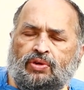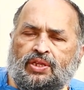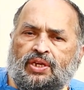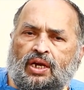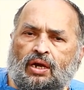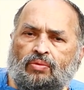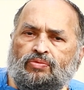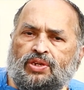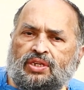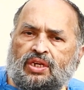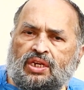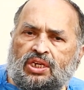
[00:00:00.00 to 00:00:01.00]
When they come
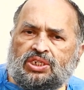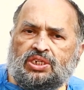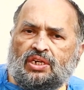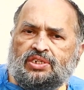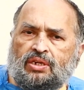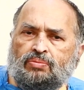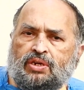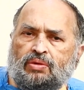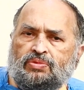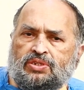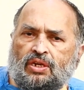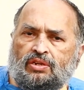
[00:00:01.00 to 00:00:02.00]
with initial
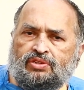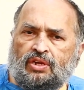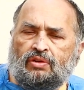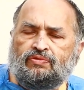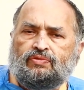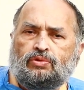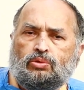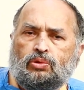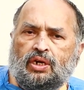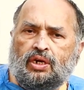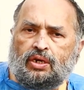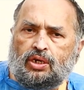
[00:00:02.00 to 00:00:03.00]
symptoms itself, do
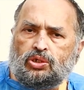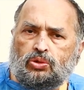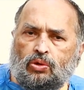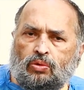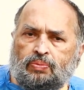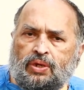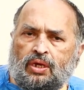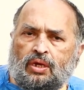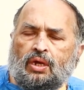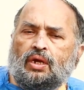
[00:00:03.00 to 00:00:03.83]
an endoscopy,